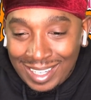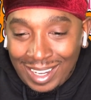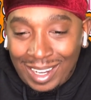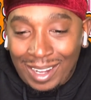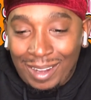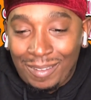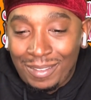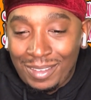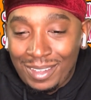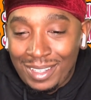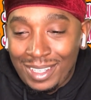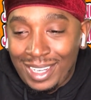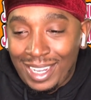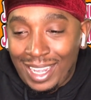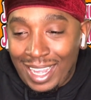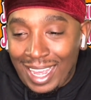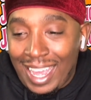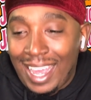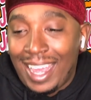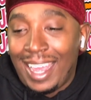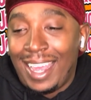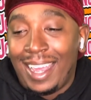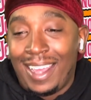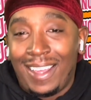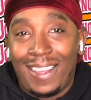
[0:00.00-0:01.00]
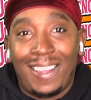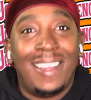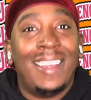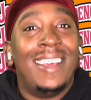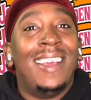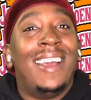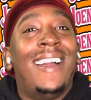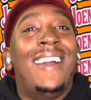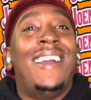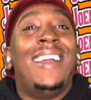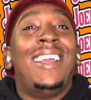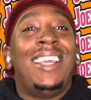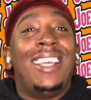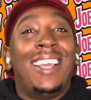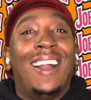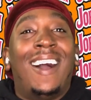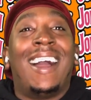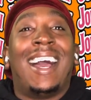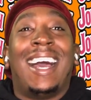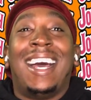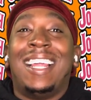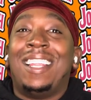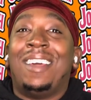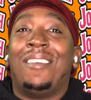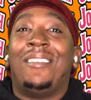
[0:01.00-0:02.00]
up. Yeah. Y'all
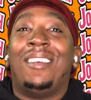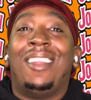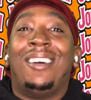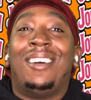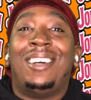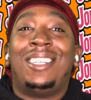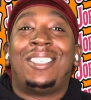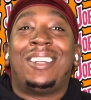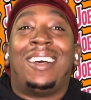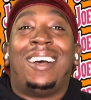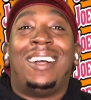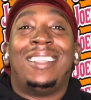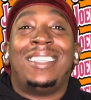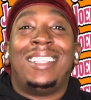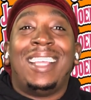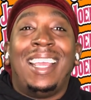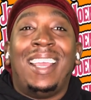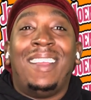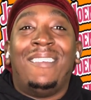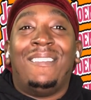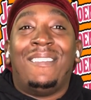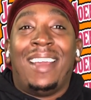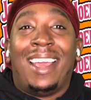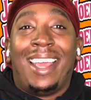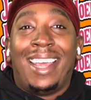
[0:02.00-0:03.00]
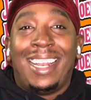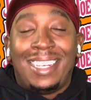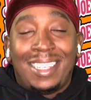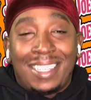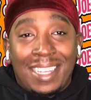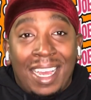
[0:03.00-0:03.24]
gotta let me know what y'all think, man.